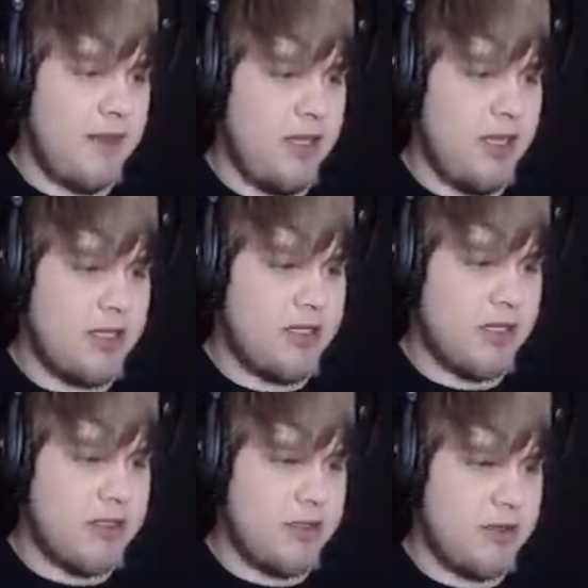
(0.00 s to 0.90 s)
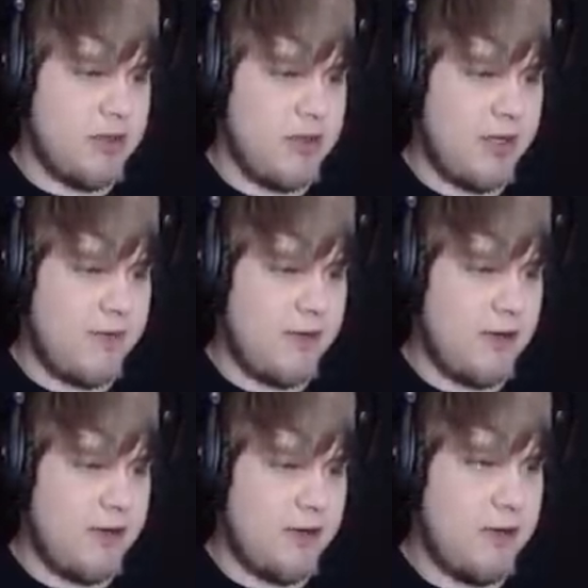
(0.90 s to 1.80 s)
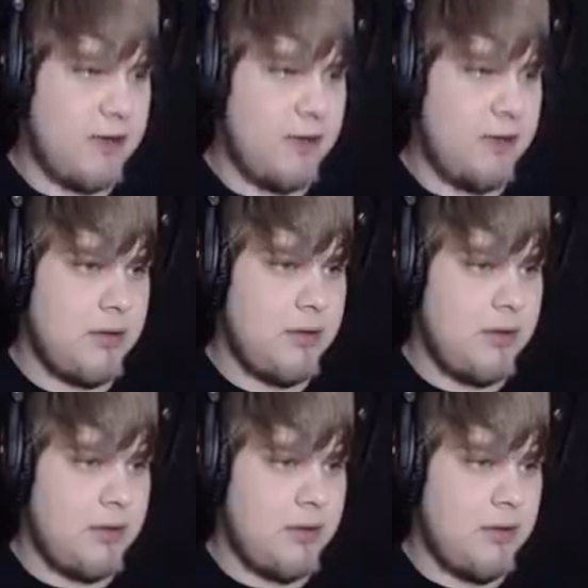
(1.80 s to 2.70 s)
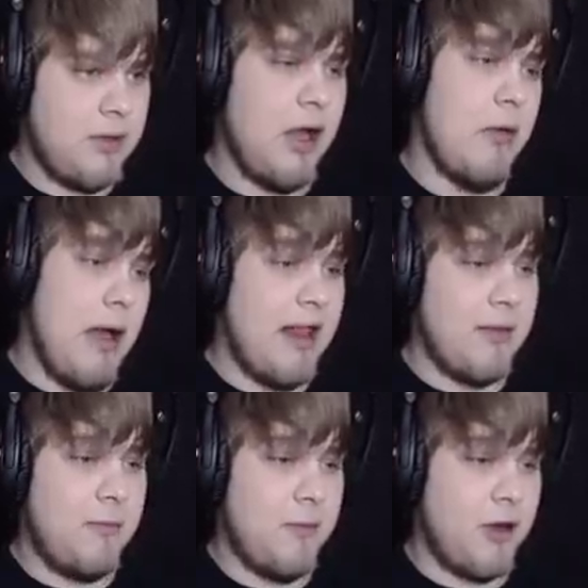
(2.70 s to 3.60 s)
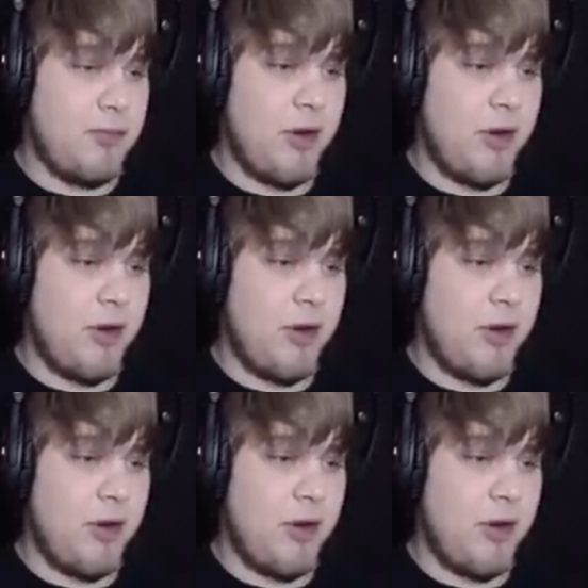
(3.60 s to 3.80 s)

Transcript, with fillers: Yeesh, it doesn't look like that. Oh wow, what a